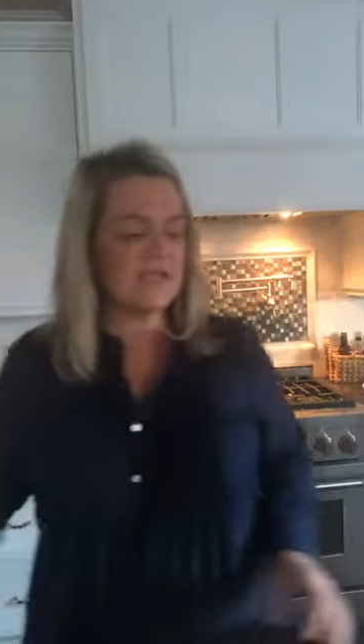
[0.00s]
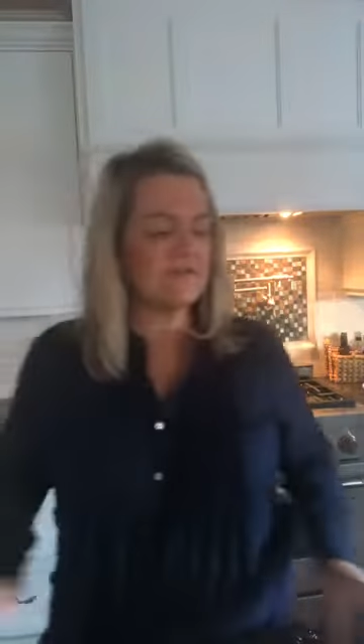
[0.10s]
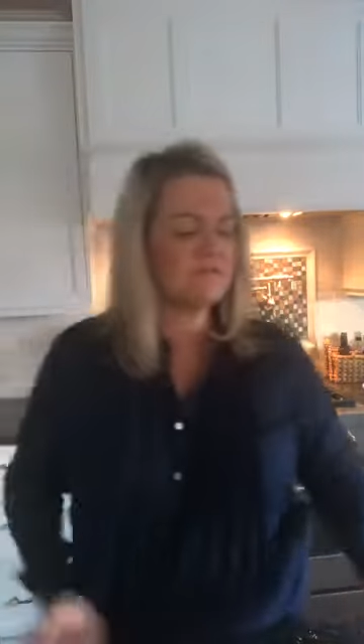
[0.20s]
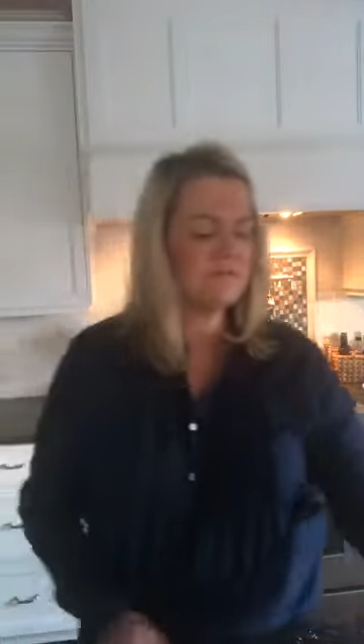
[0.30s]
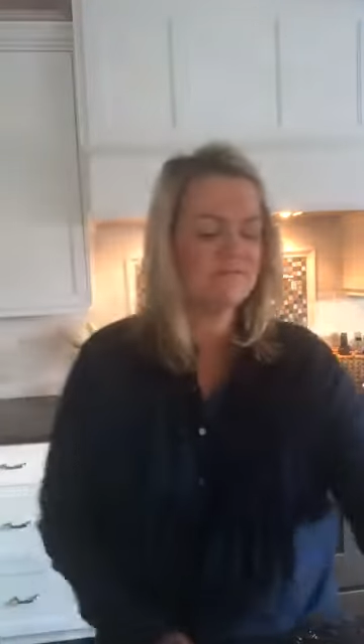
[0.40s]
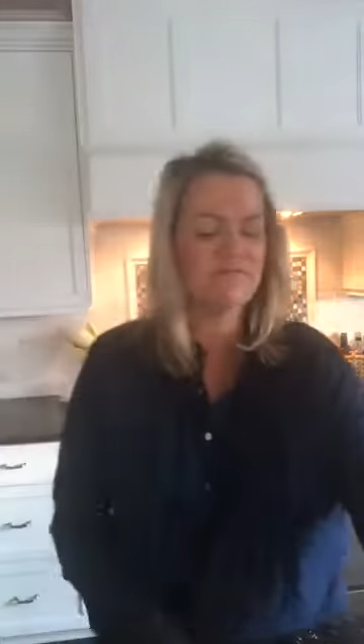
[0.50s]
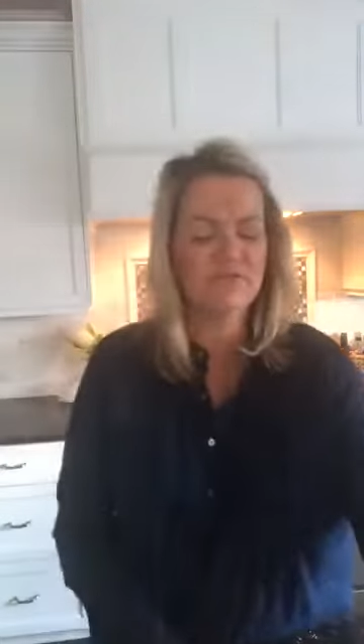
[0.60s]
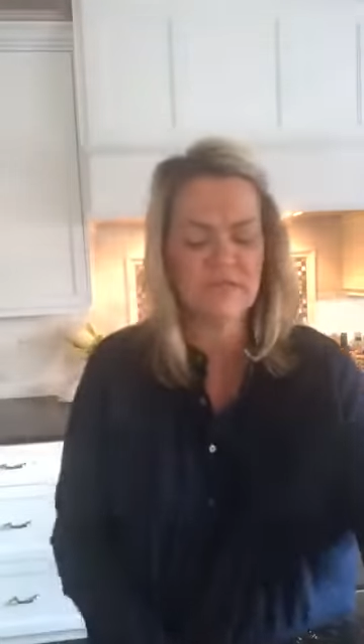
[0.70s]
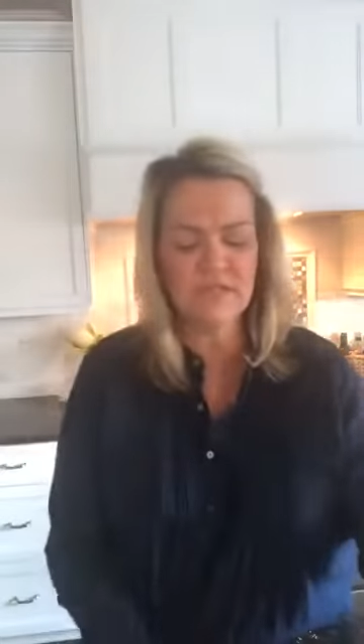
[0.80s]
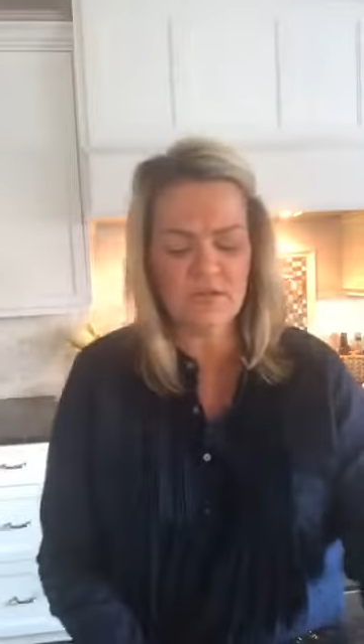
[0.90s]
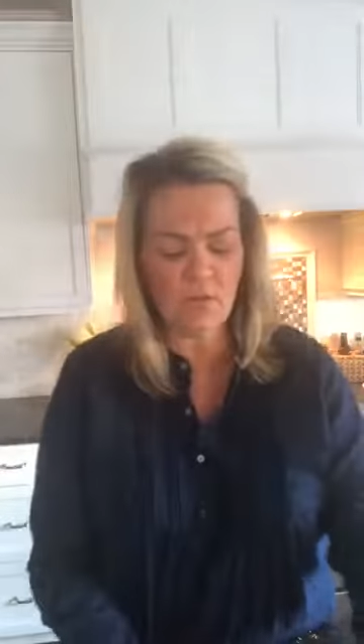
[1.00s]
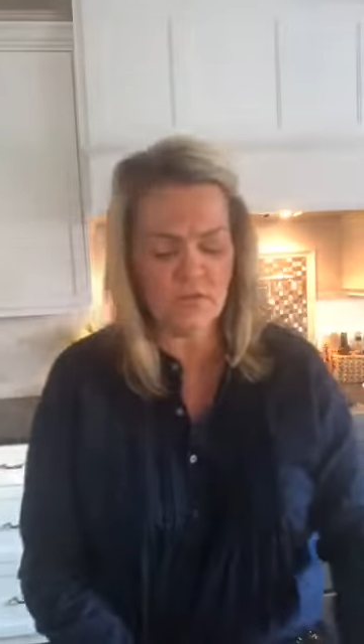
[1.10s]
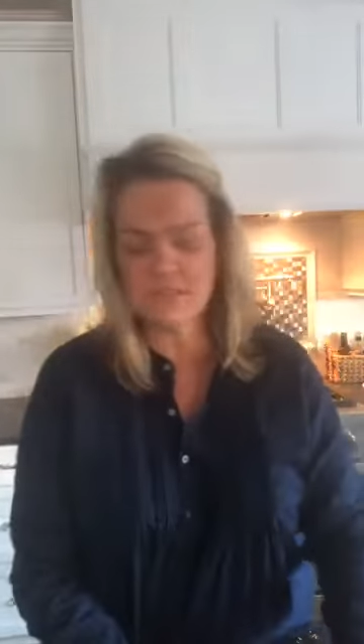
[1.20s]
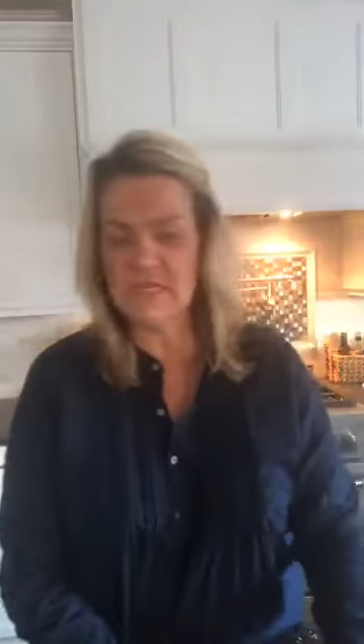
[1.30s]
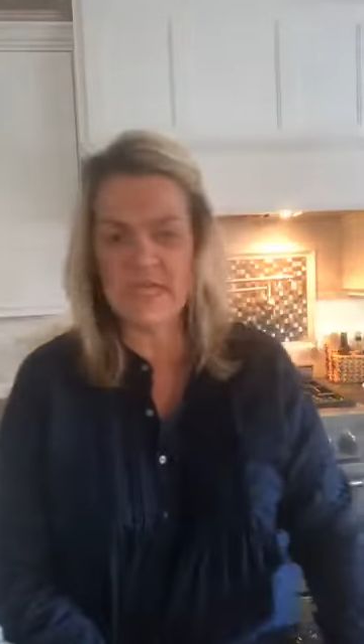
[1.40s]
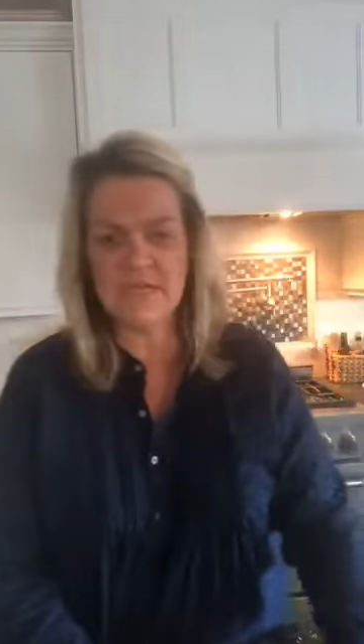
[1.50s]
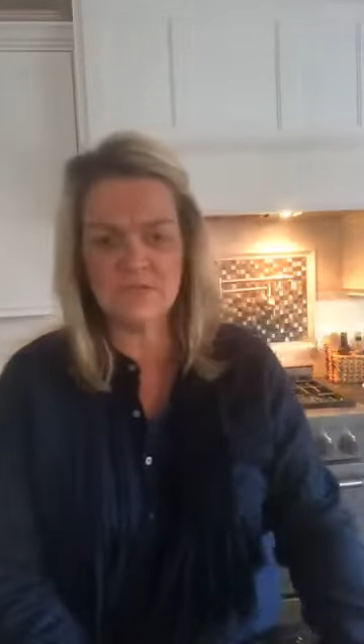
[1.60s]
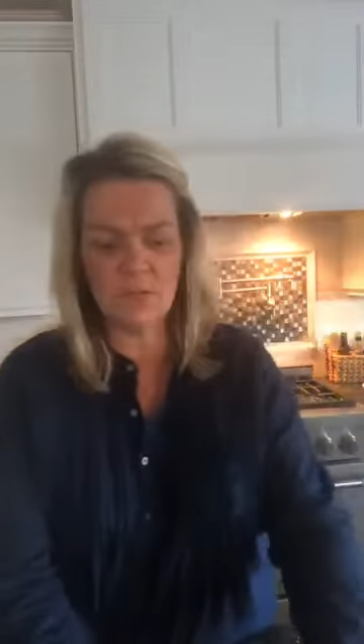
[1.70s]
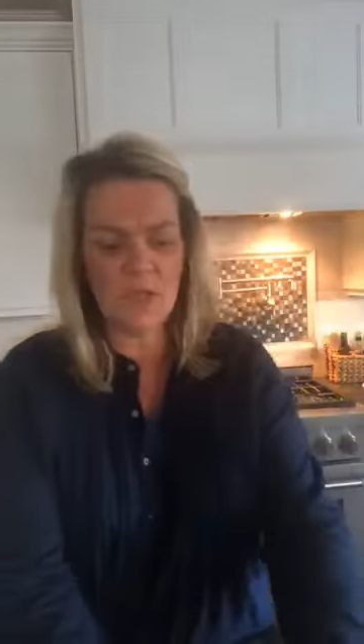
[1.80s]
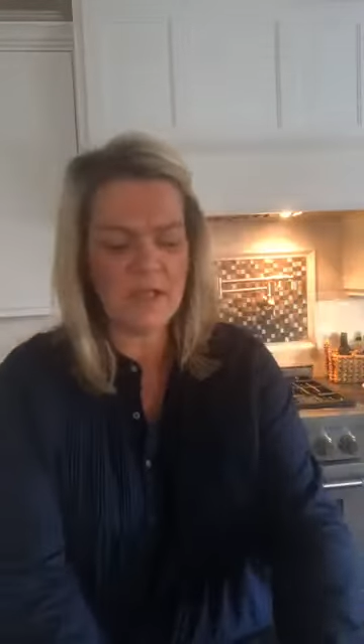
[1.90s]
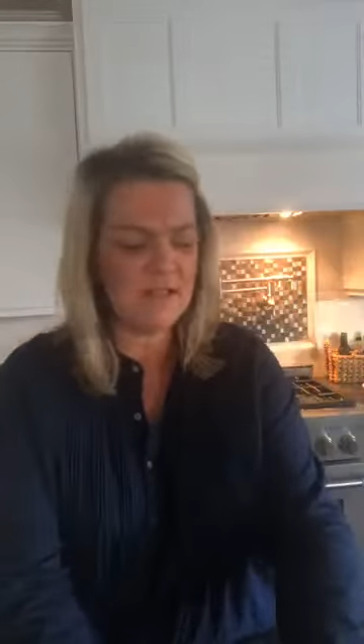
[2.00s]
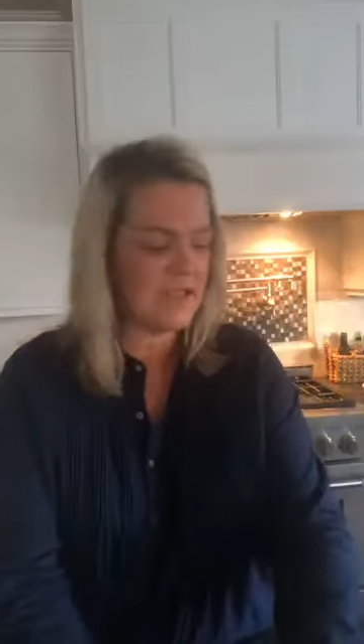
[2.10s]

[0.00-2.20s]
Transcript: and it was really cold today as well.